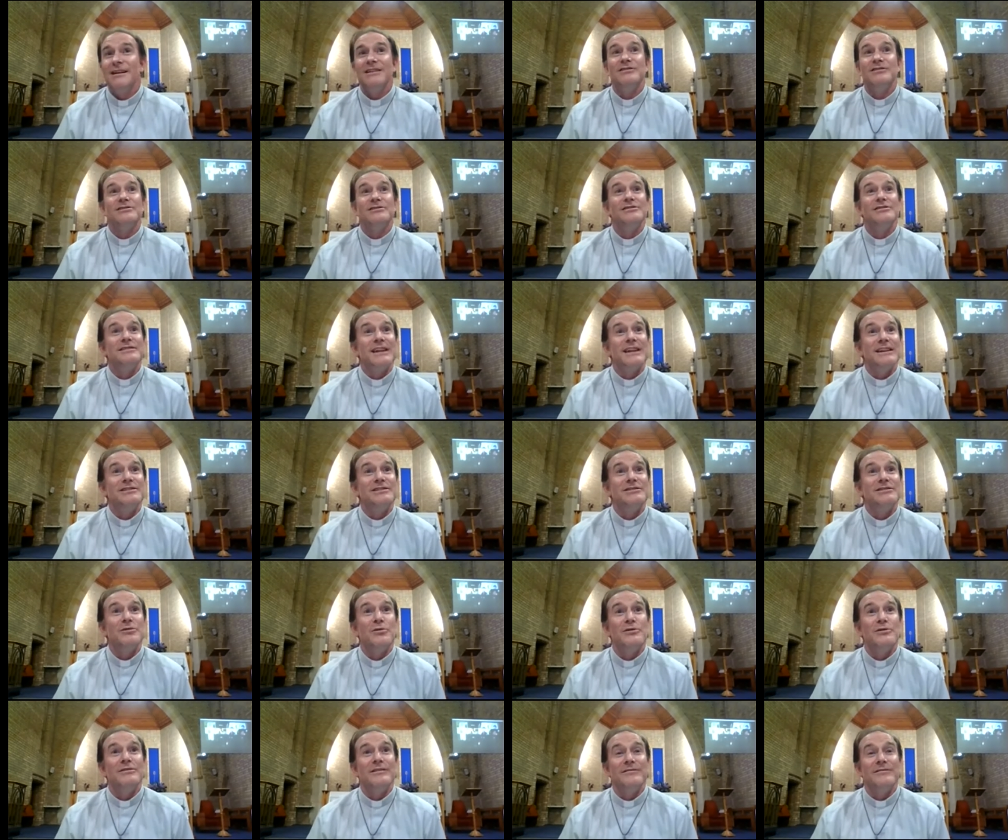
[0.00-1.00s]
It
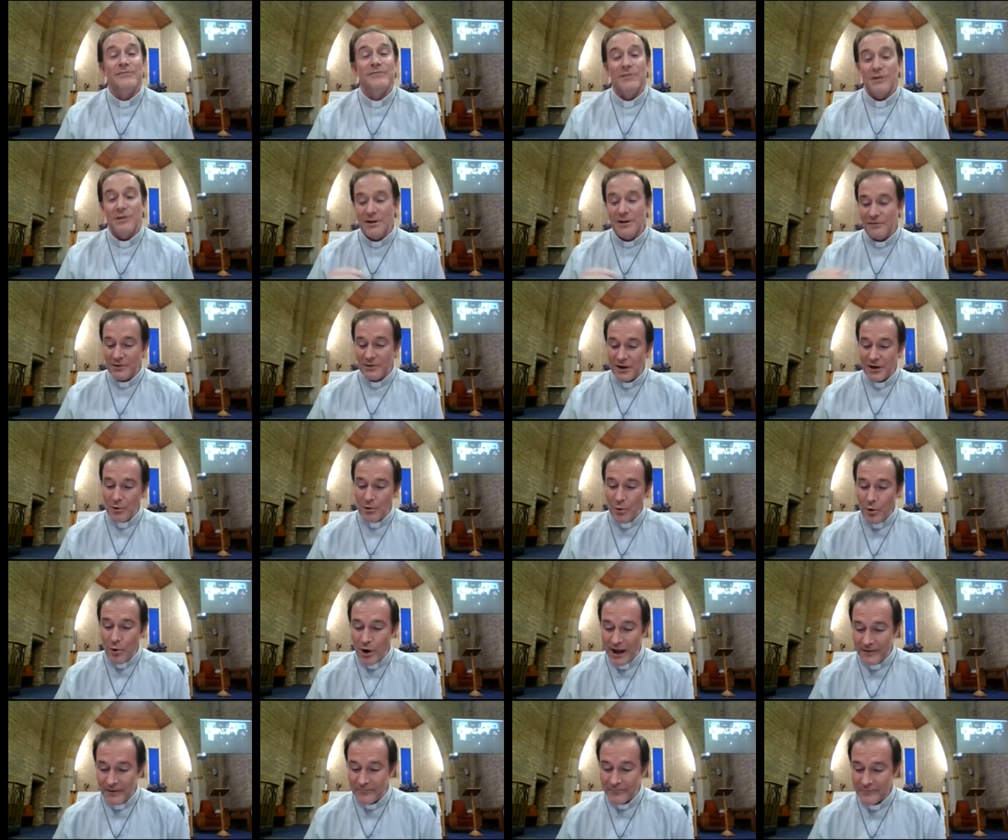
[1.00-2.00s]
stays very, very
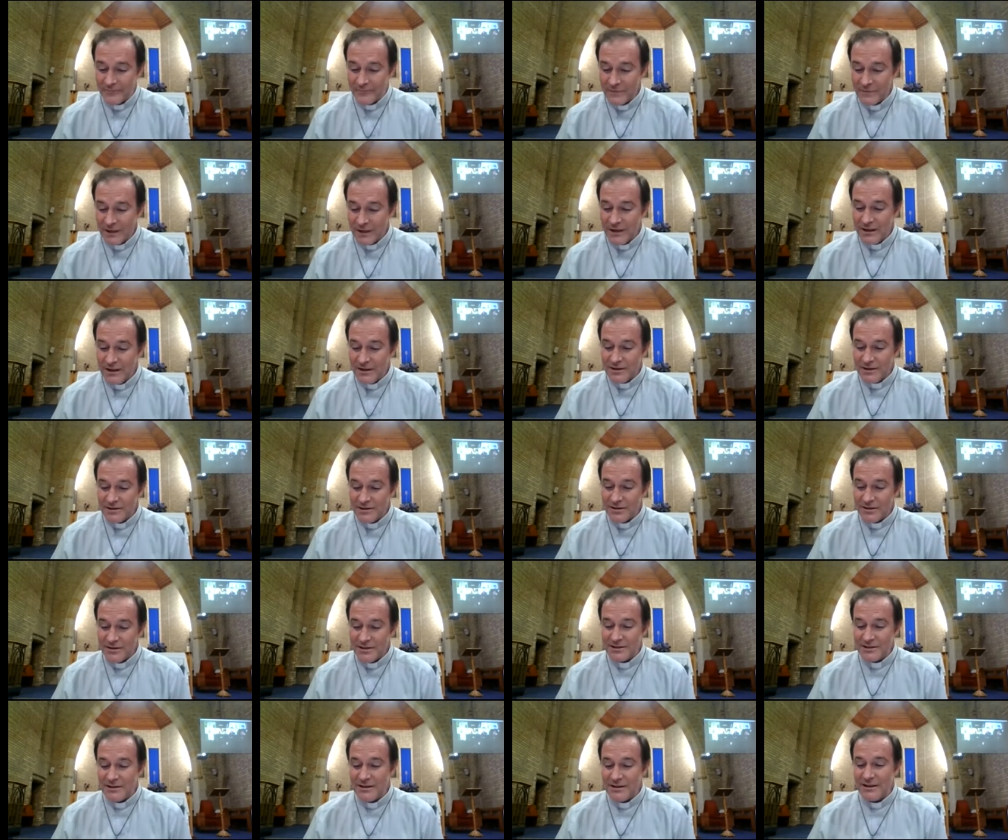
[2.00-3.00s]
quiet.
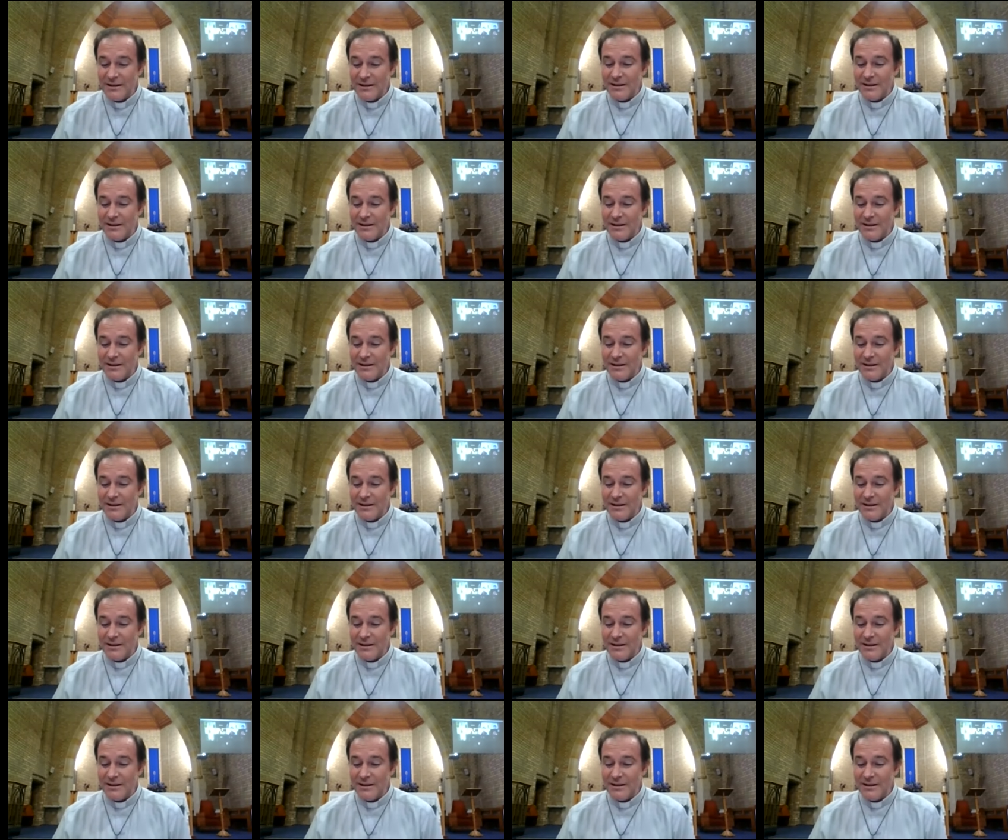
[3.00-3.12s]
So it's,